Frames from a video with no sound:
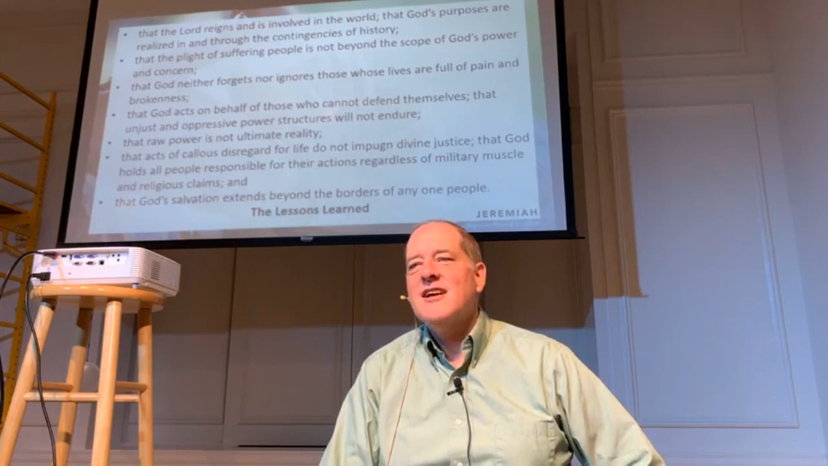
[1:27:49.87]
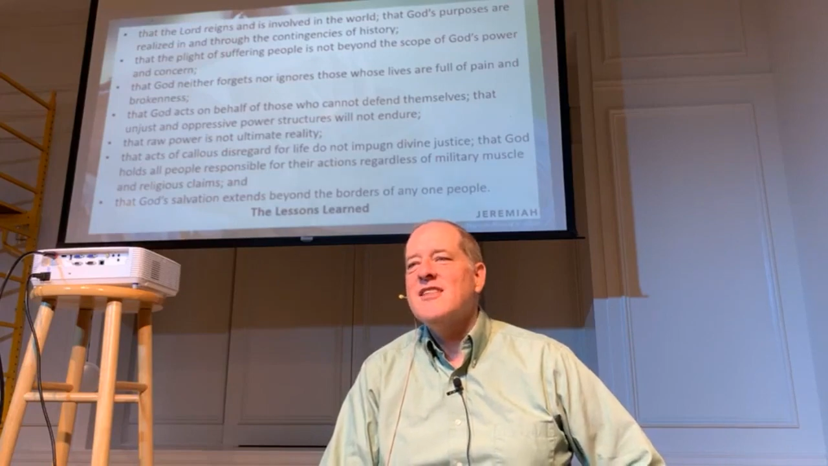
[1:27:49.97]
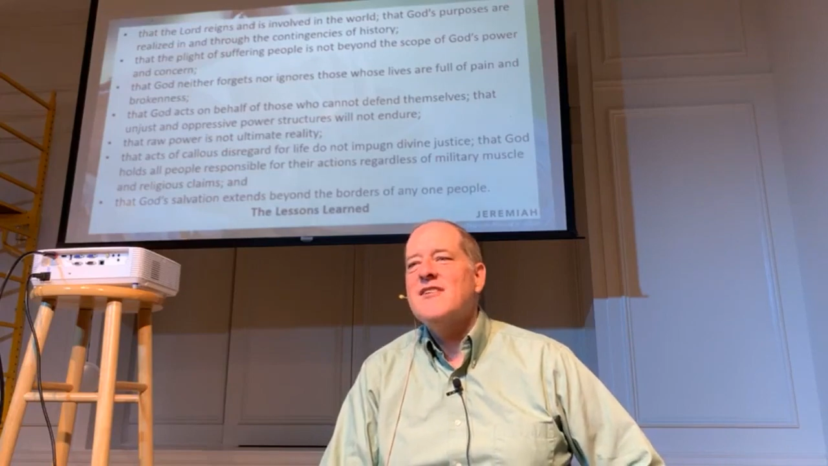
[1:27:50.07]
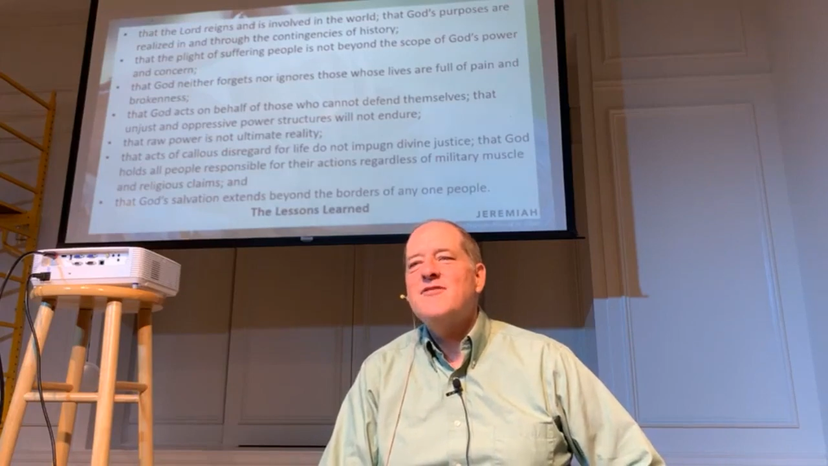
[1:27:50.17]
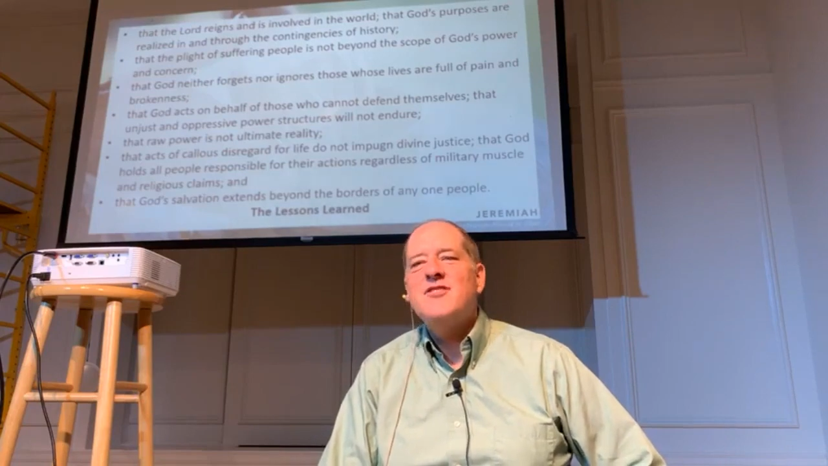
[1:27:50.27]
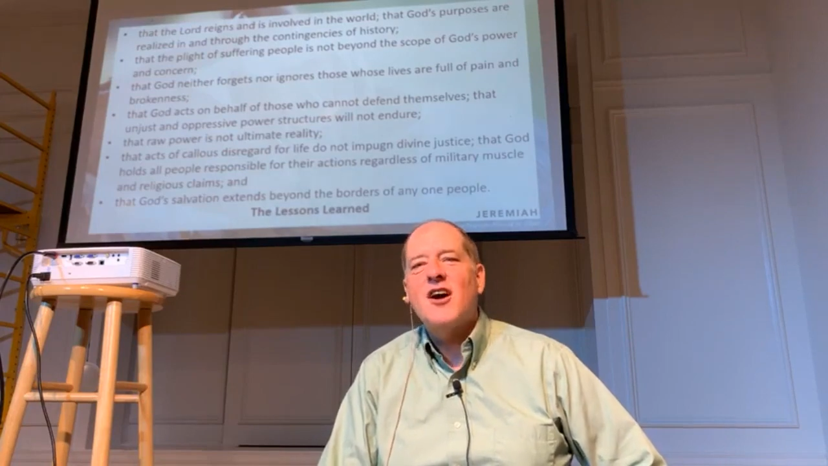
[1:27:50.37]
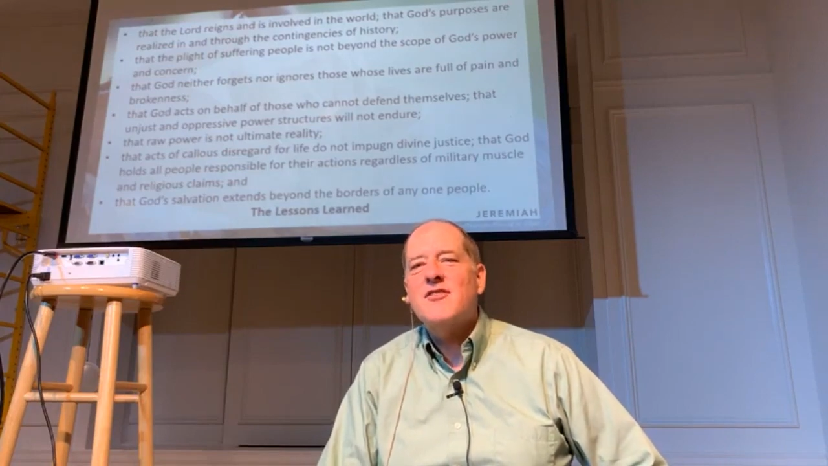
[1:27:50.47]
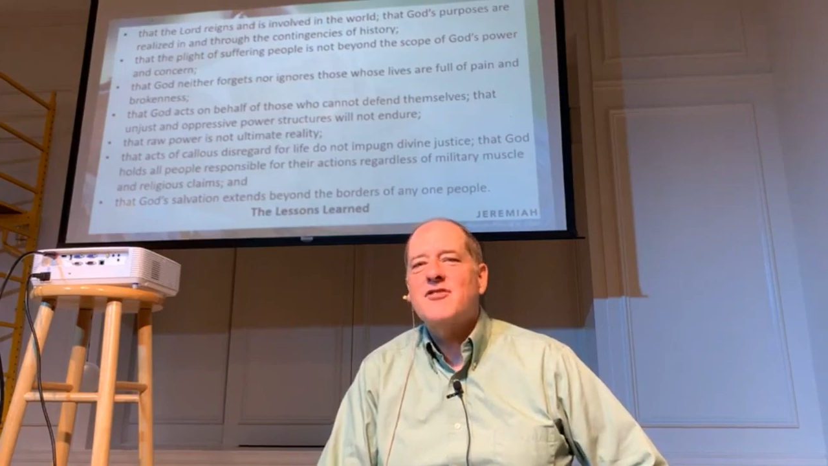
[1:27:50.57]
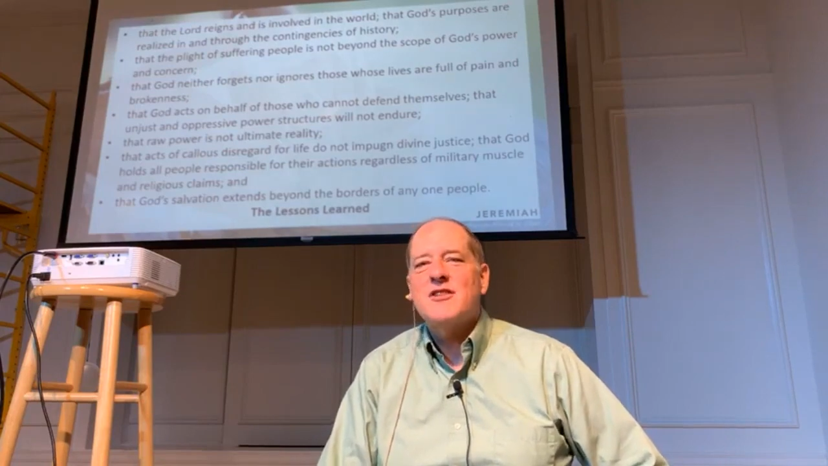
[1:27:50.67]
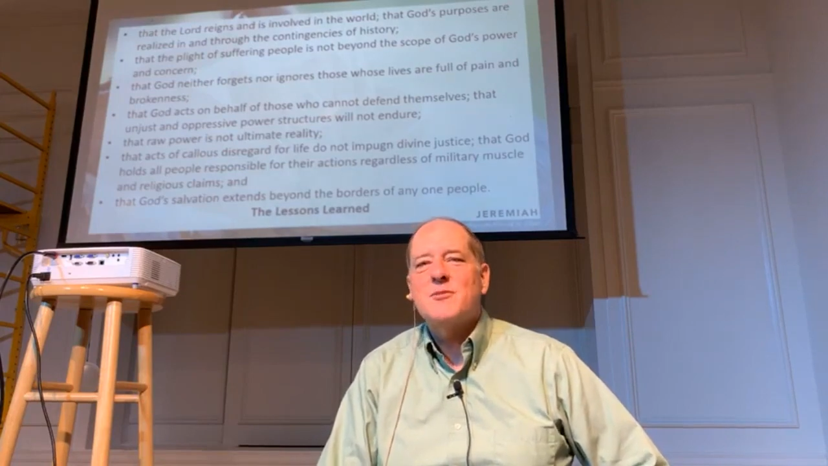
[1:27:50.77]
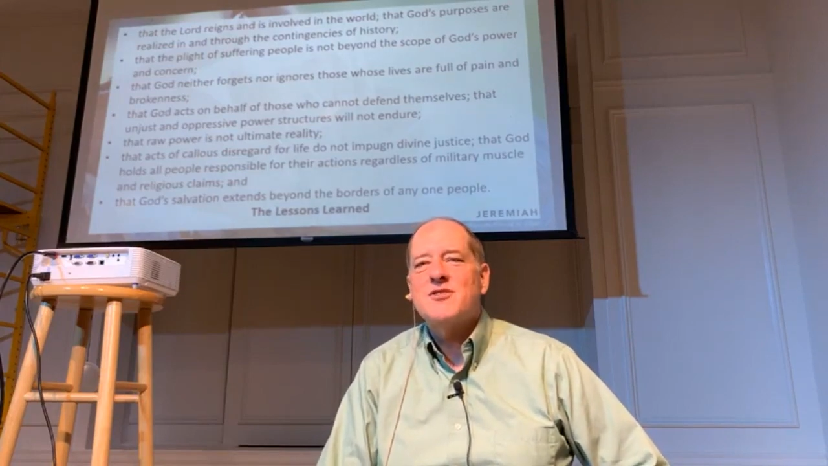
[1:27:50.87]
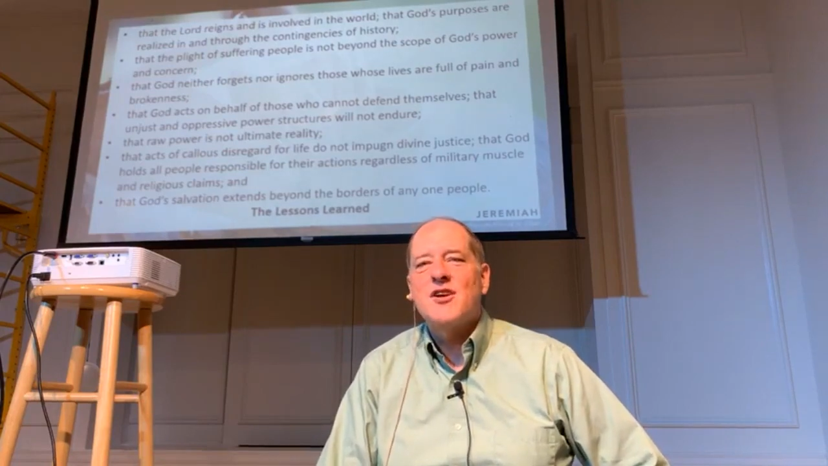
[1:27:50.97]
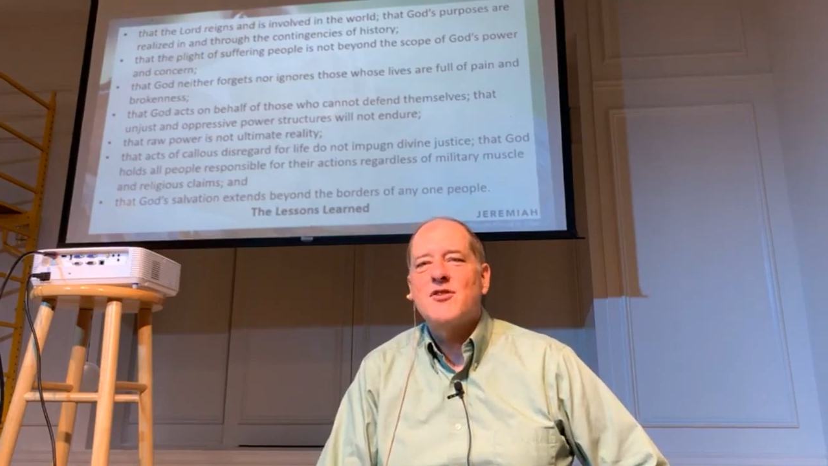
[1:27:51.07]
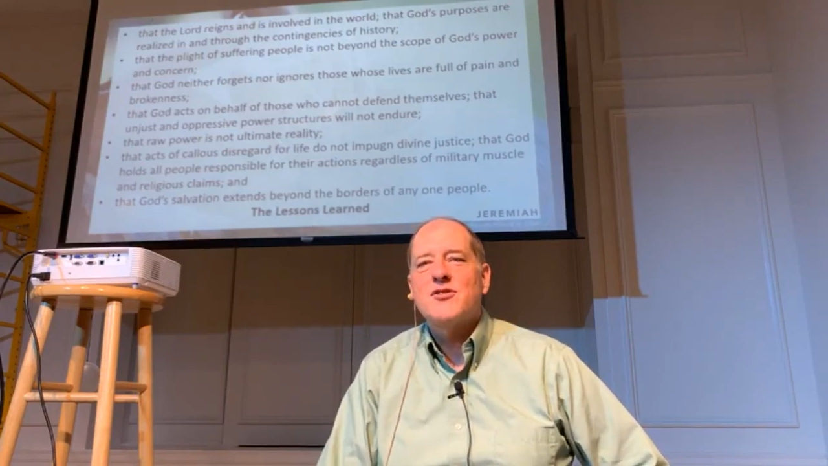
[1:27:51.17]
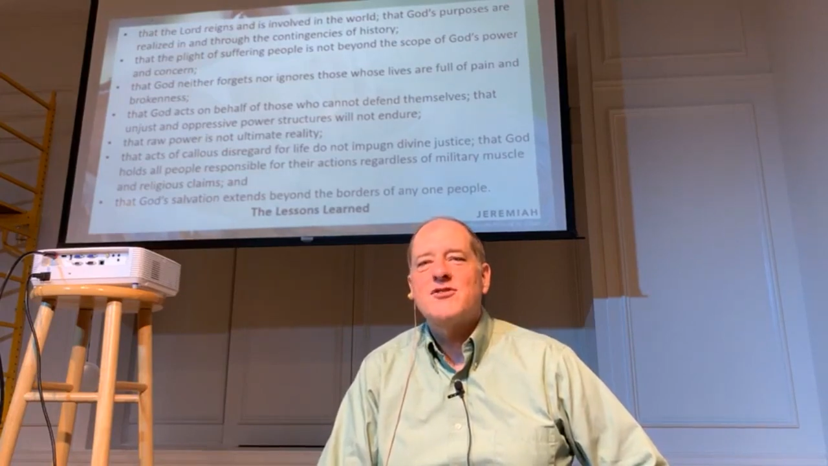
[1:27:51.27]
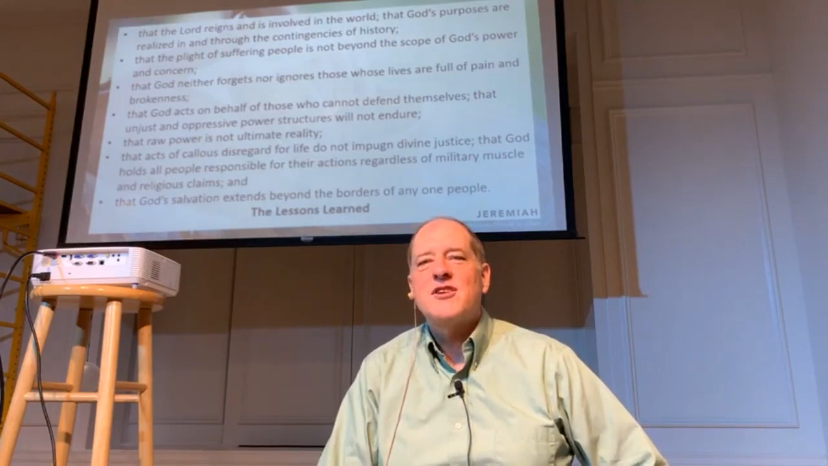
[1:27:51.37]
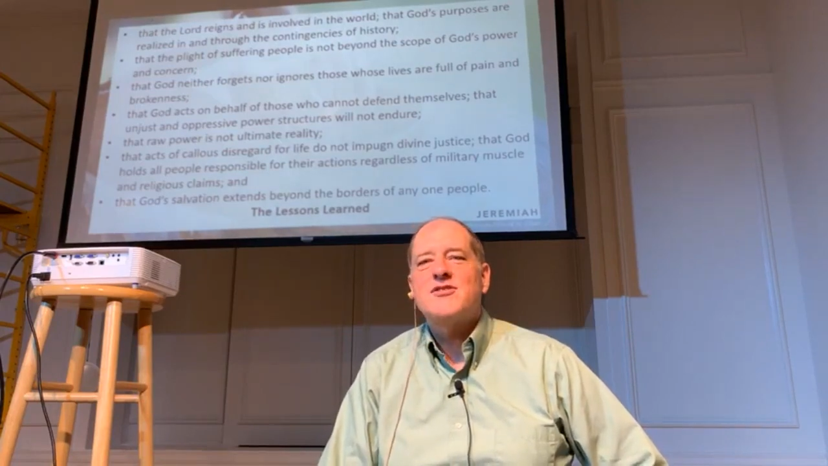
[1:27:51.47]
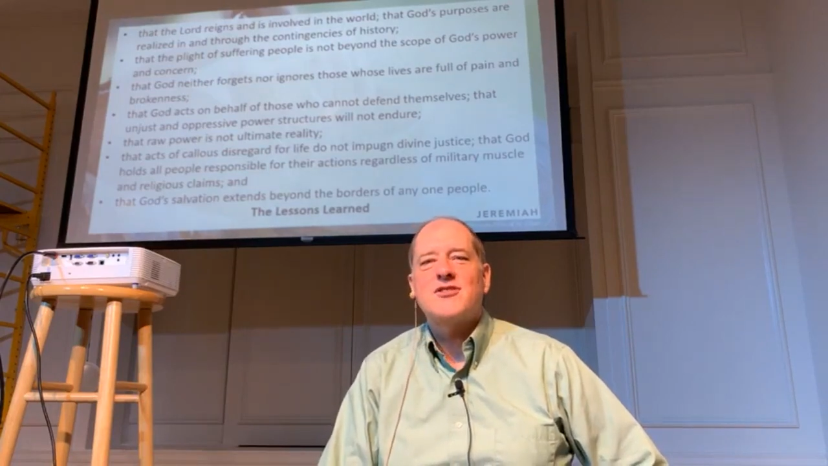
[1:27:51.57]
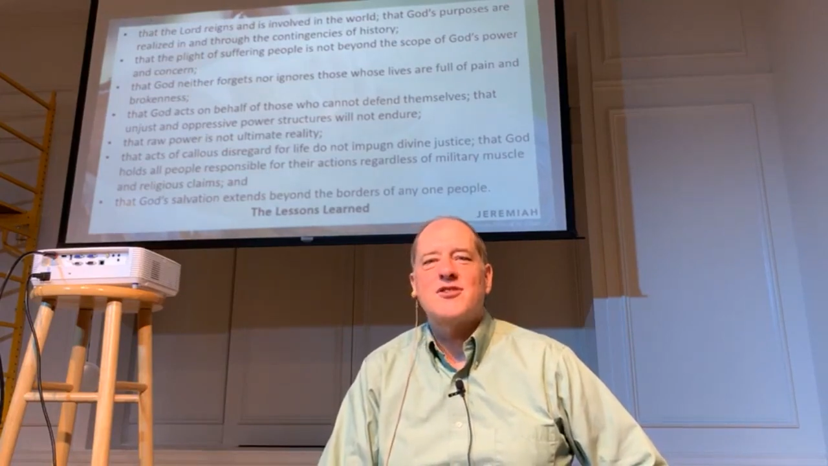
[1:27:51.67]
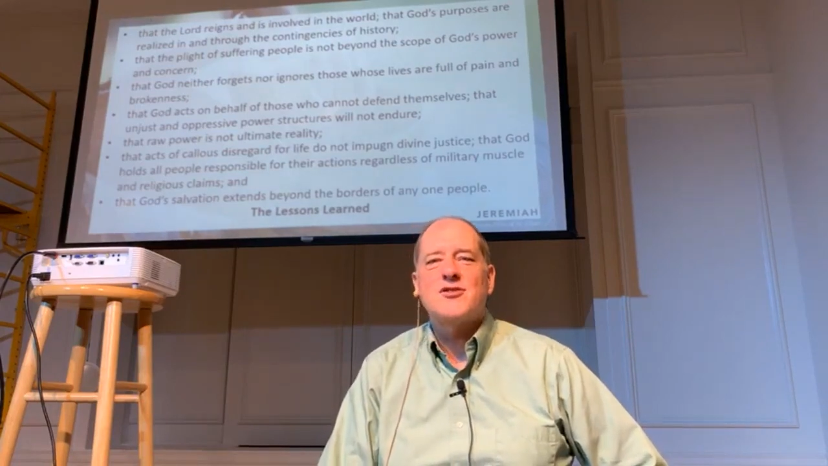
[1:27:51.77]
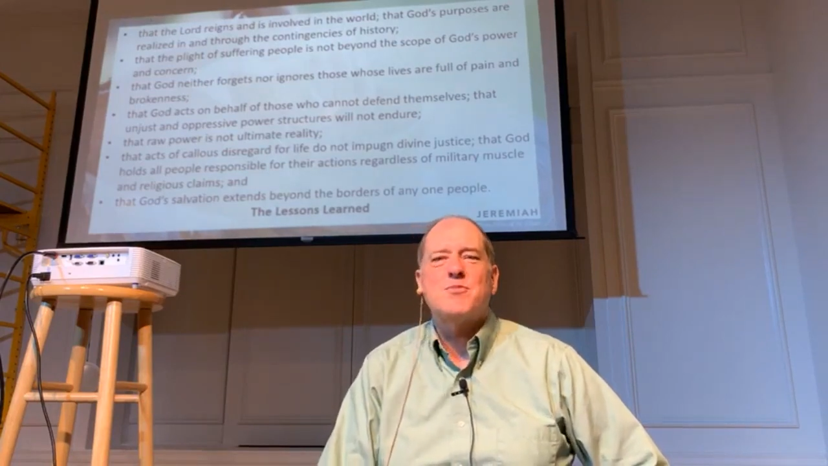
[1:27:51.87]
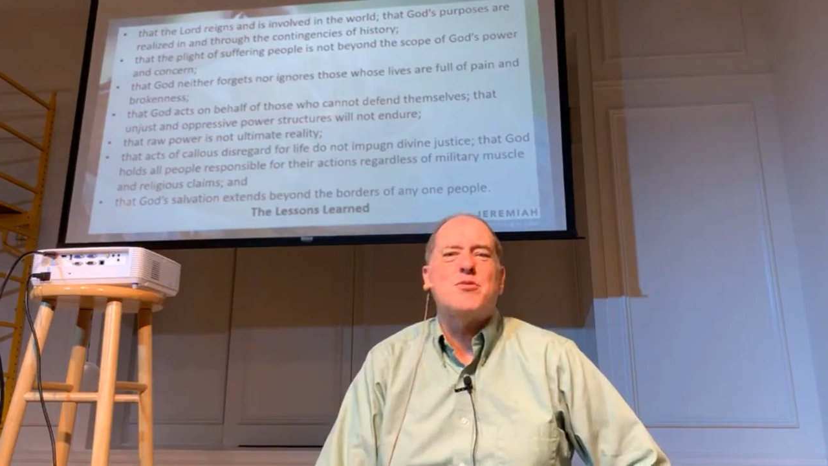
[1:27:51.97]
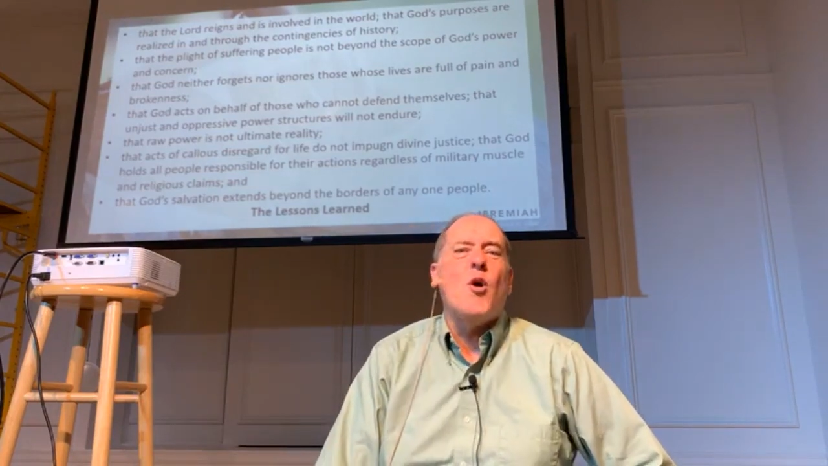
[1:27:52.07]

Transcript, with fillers: and they've dug for themselves cisterns,